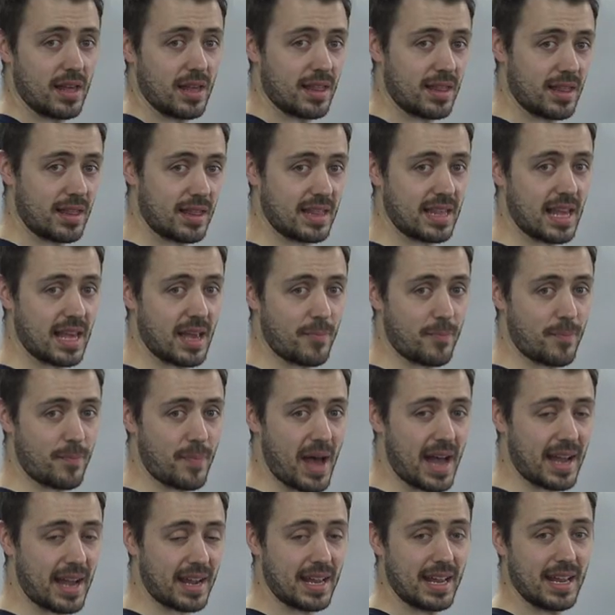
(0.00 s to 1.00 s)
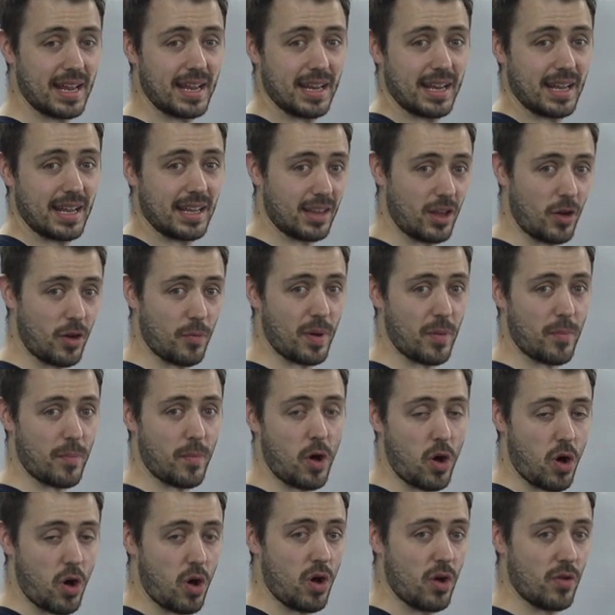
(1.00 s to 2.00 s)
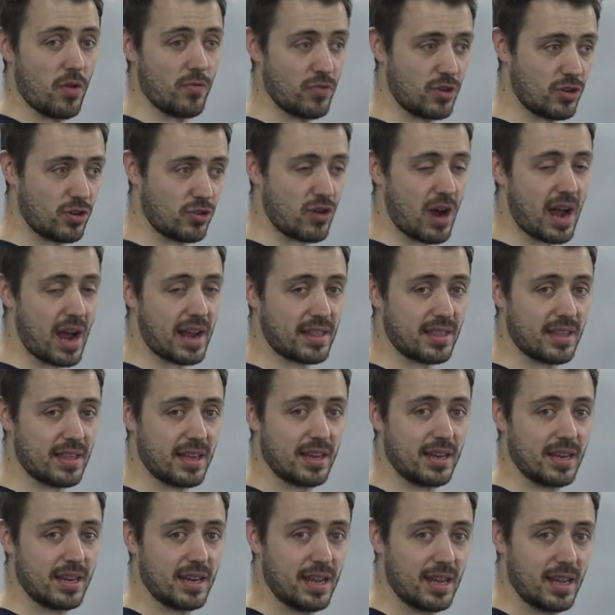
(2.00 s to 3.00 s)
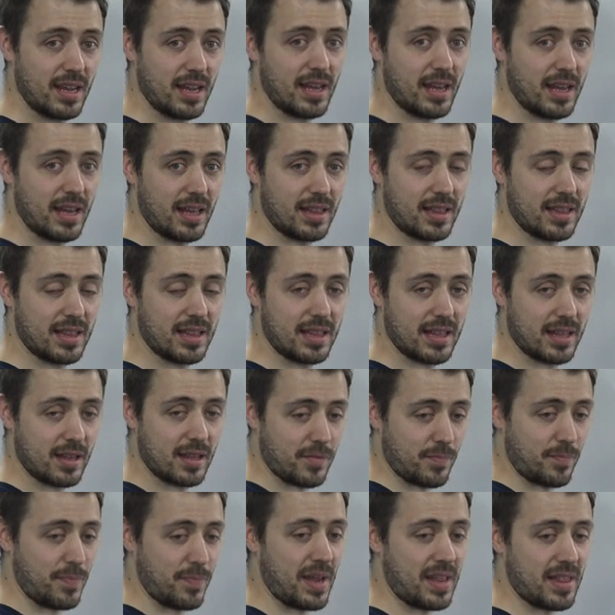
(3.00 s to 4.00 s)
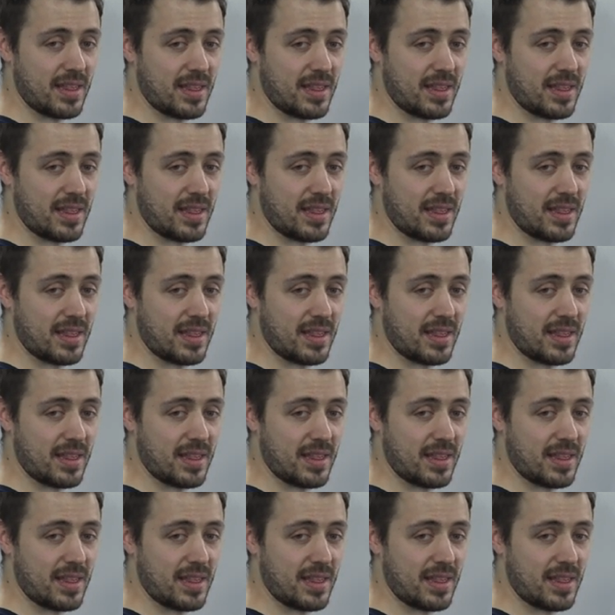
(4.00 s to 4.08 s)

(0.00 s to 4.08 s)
sit back a little bit more, retracted, and being